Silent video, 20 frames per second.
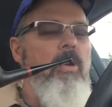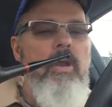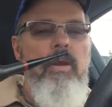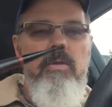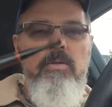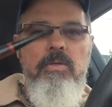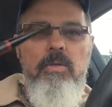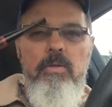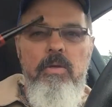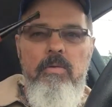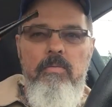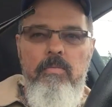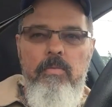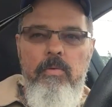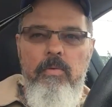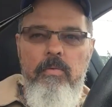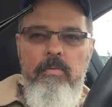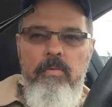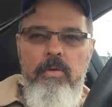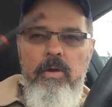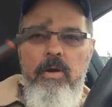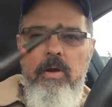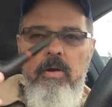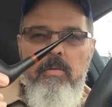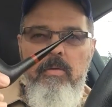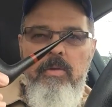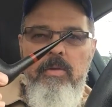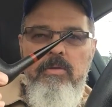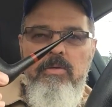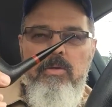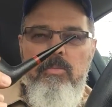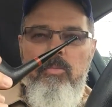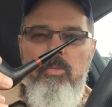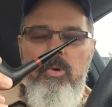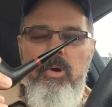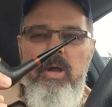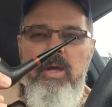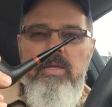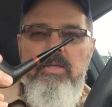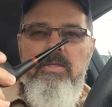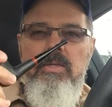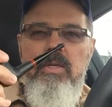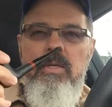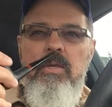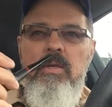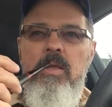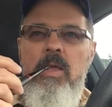Brandon's looking for a VR with a surprise